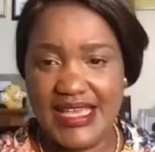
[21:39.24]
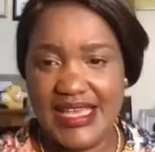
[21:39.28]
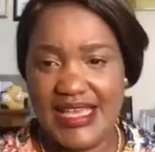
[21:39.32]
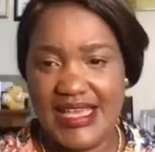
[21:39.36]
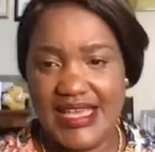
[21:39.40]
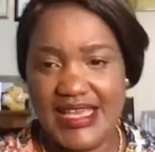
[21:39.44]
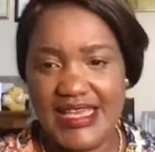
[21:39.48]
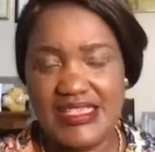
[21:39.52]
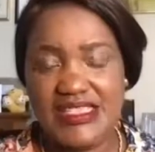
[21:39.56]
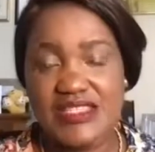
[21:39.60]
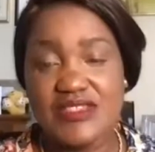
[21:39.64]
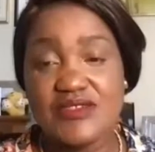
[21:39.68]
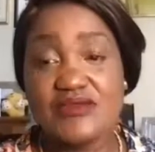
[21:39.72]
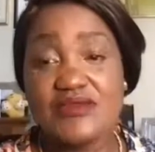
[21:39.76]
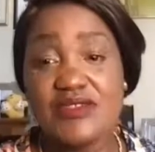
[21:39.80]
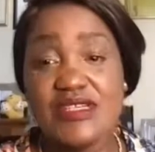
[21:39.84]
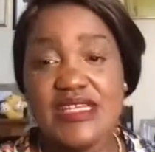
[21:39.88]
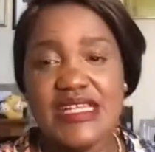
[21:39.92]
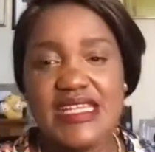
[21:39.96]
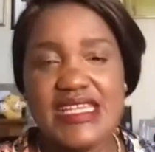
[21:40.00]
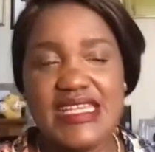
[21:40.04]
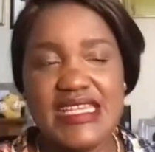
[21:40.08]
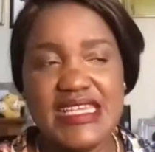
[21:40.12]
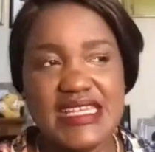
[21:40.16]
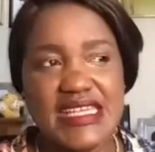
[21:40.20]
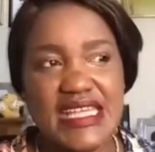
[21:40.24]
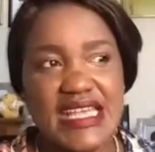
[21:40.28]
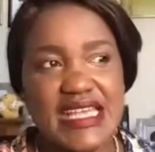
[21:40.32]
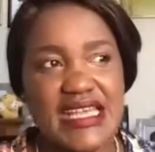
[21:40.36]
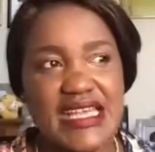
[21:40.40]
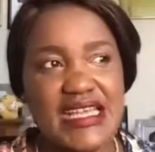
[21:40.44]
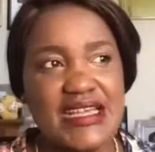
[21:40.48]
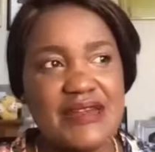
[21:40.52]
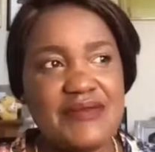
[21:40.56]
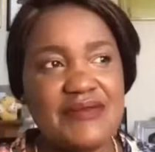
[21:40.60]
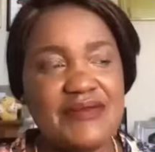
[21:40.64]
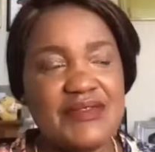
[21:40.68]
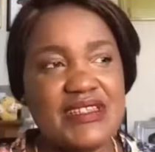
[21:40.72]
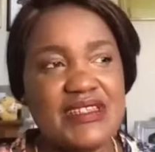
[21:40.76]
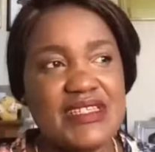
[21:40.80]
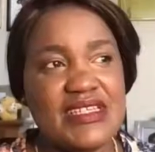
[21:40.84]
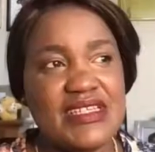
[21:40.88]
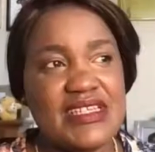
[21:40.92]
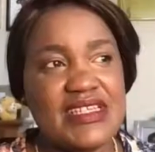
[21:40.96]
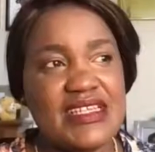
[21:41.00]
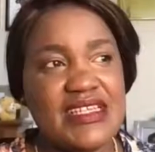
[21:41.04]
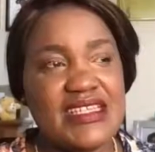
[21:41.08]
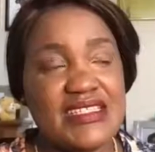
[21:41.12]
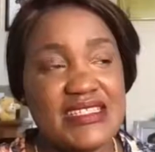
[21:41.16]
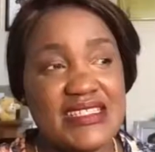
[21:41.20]
It's really
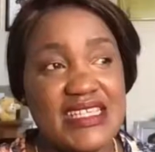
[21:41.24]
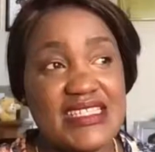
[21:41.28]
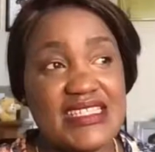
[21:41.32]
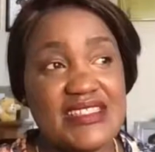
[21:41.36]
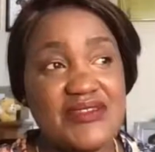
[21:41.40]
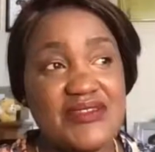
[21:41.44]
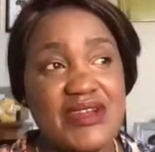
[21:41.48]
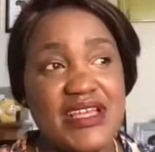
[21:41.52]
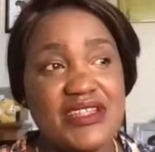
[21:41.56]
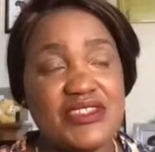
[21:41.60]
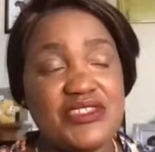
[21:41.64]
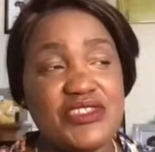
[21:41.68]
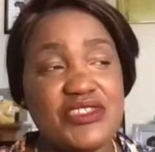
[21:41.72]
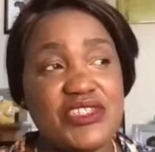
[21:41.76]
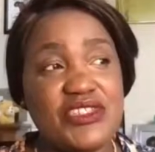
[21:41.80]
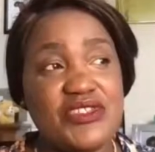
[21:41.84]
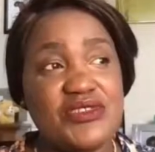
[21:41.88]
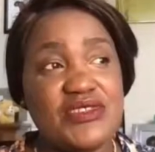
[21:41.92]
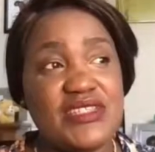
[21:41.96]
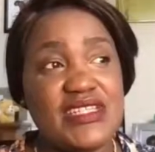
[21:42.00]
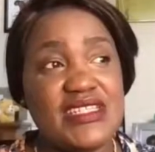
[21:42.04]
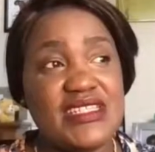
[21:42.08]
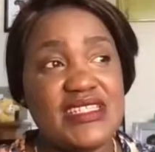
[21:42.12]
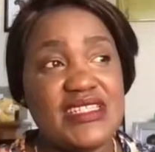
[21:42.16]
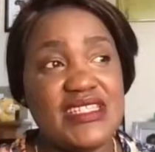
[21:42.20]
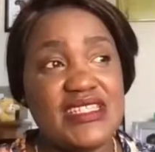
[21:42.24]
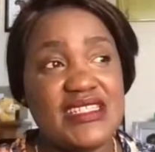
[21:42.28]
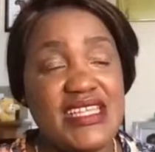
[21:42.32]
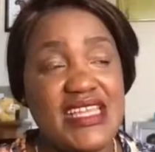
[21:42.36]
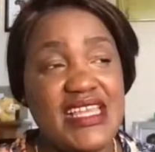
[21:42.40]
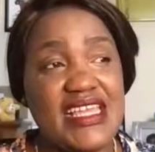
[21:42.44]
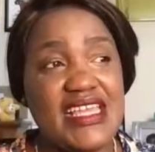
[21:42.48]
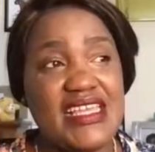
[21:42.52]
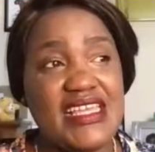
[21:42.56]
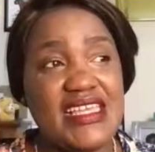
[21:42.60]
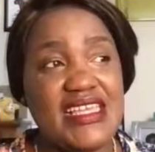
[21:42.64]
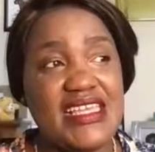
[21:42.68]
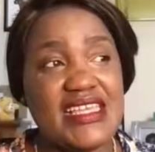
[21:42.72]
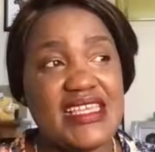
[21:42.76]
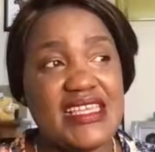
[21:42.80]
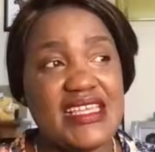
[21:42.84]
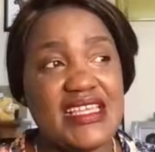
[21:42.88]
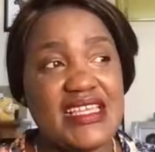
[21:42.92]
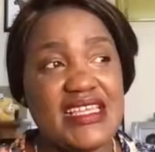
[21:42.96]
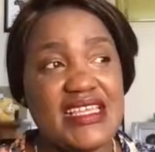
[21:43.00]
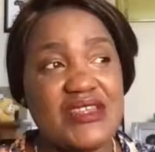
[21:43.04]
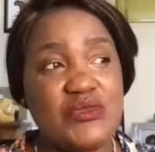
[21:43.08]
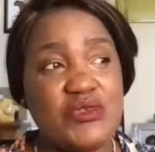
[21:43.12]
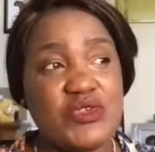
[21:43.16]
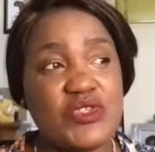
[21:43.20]
that's why I told you that the day
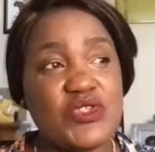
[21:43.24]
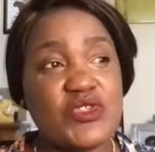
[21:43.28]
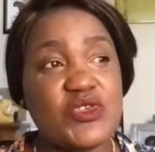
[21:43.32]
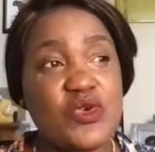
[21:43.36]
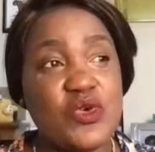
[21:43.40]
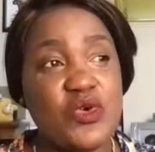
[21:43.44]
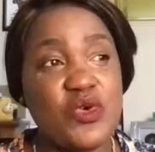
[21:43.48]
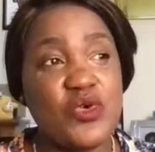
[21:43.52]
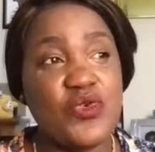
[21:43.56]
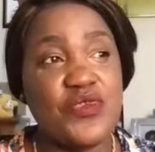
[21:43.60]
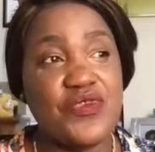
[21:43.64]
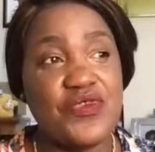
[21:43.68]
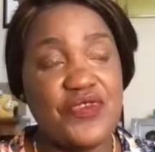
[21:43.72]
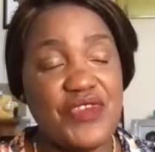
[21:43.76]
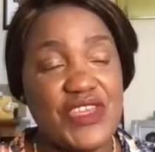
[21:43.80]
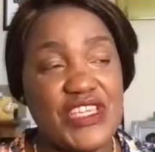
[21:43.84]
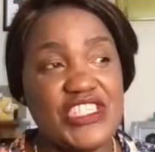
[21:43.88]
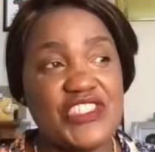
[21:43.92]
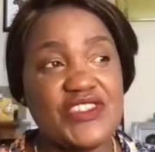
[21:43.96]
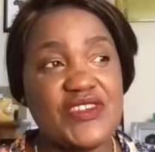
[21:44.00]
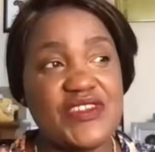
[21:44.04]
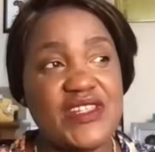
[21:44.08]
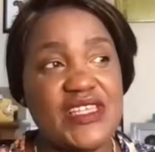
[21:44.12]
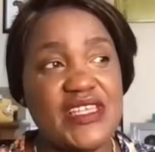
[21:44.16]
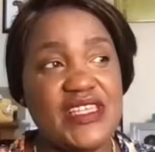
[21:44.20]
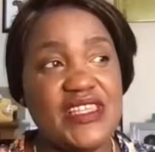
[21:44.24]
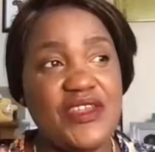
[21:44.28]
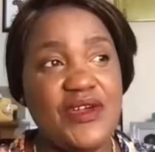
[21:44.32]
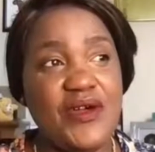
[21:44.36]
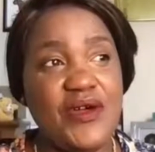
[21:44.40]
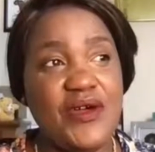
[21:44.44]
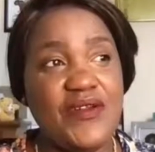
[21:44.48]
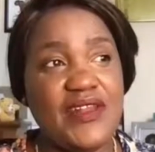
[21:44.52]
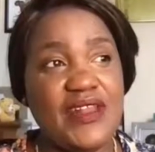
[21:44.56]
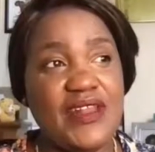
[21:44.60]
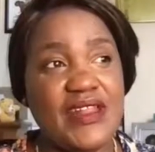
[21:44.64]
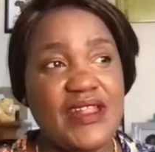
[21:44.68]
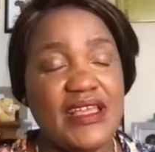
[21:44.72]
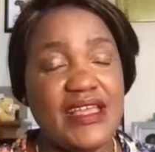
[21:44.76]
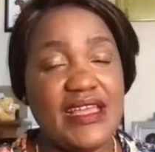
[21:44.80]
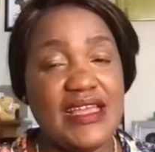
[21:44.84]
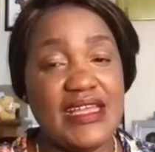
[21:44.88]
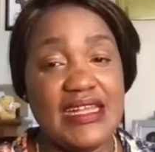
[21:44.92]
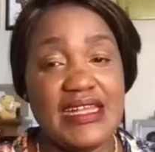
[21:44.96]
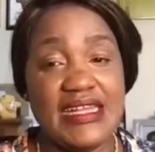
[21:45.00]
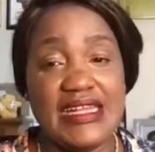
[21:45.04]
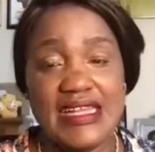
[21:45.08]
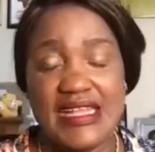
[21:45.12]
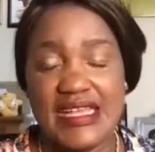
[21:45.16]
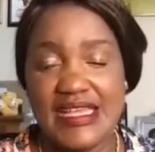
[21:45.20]
it was officially known
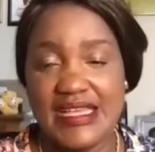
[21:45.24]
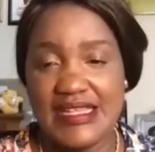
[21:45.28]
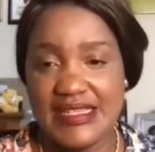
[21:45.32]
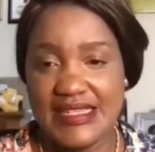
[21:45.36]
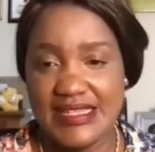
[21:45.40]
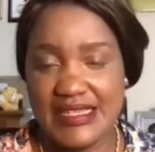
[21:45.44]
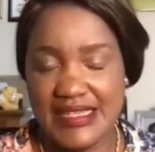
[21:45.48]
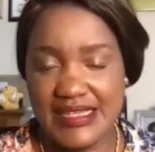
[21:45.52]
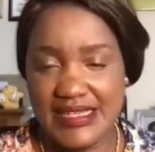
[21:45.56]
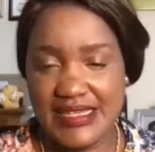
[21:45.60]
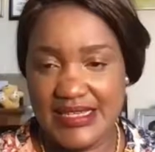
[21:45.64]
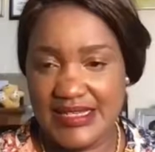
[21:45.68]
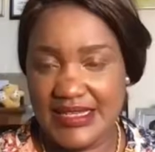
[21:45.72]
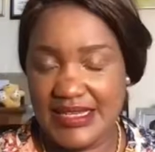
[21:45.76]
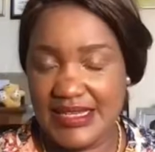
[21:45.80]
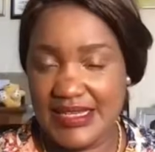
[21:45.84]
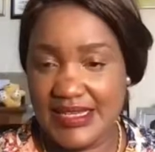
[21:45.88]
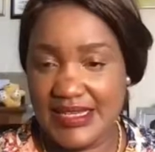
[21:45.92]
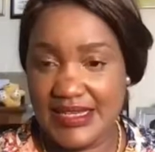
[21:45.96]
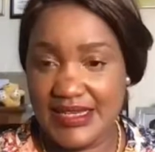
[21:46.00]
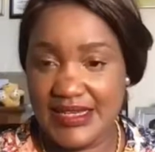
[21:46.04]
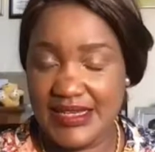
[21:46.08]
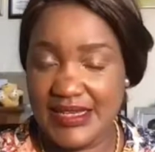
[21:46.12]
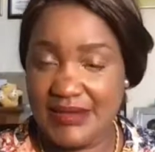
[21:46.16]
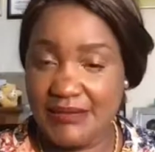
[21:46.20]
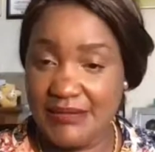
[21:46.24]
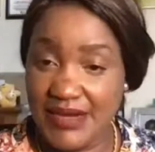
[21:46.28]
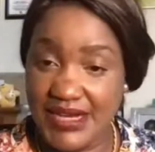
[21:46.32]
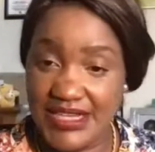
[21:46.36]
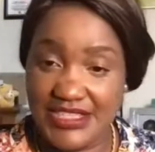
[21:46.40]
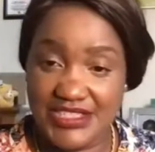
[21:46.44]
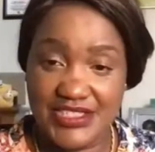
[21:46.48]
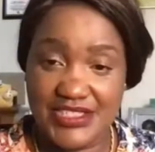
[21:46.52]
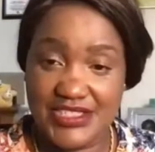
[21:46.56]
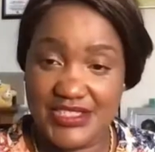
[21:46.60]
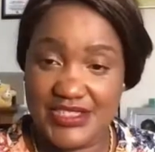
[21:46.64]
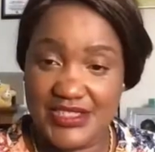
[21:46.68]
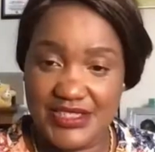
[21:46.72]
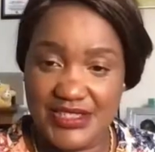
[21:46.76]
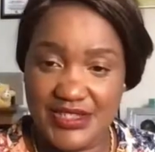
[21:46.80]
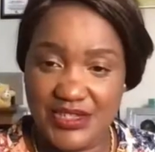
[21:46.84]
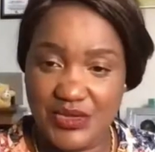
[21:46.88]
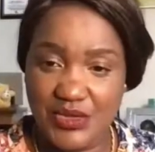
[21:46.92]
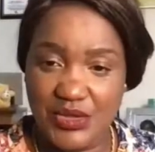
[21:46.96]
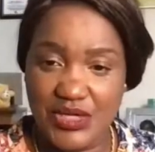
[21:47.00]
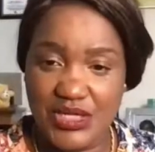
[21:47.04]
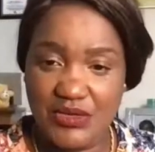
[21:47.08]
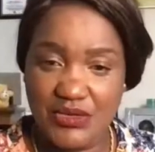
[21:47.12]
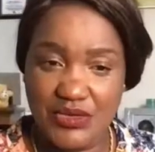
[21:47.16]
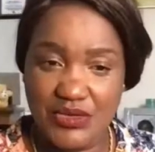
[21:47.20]
and Her Majesty the
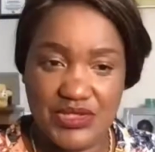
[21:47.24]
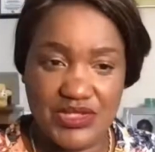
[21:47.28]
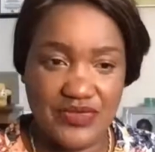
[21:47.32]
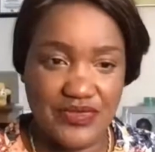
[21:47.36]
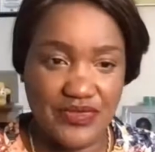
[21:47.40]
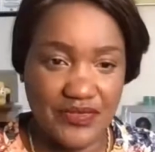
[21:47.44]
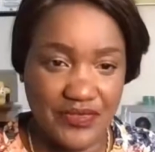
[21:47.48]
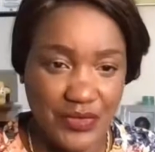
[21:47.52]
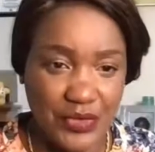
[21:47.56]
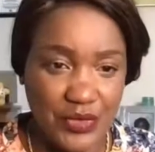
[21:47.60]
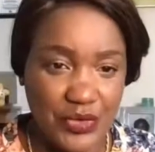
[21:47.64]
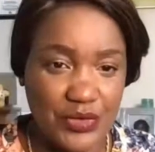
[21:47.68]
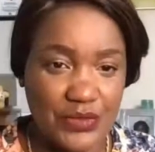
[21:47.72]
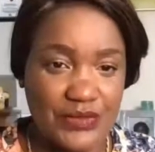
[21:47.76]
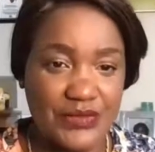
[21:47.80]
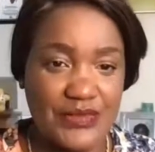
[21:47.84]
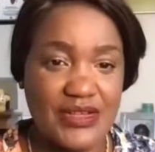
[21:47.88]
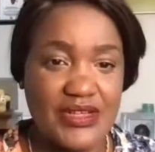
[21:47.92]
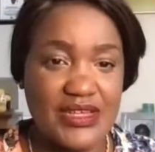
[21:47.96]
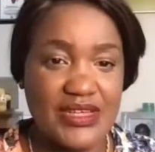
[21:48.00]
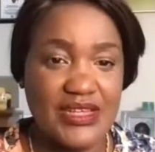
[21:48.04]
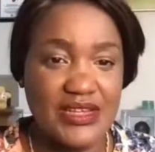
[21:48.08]
Queen was informed